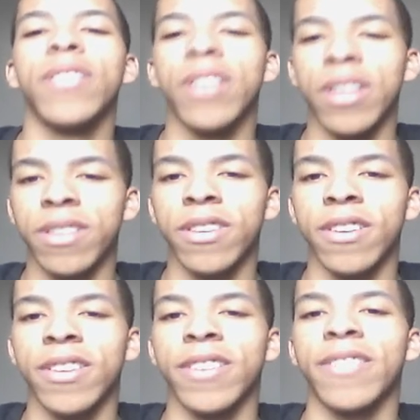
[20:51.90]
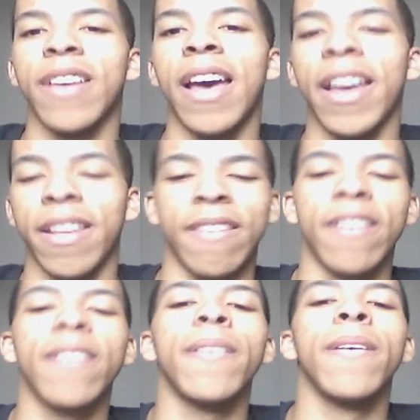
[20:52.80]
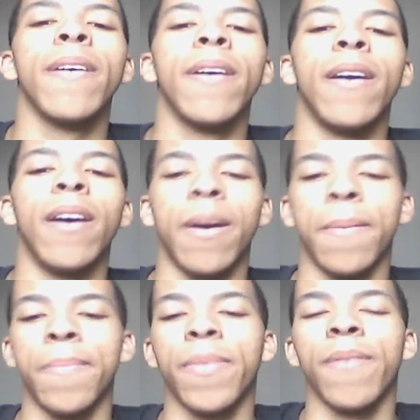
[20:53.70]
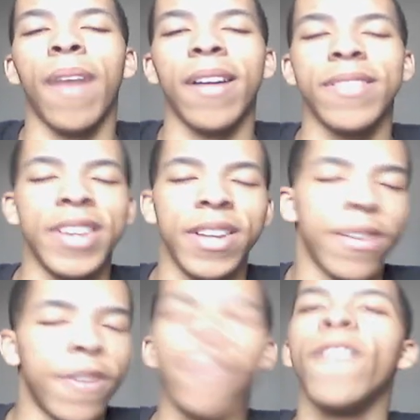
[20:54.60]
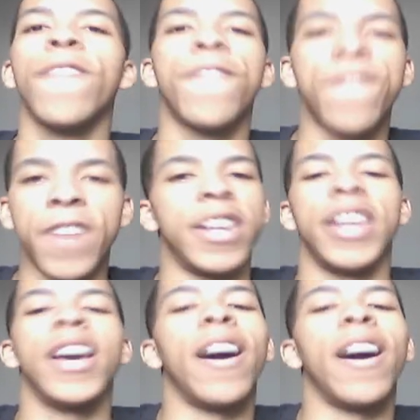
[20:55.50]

until his exit. Valentino, funny.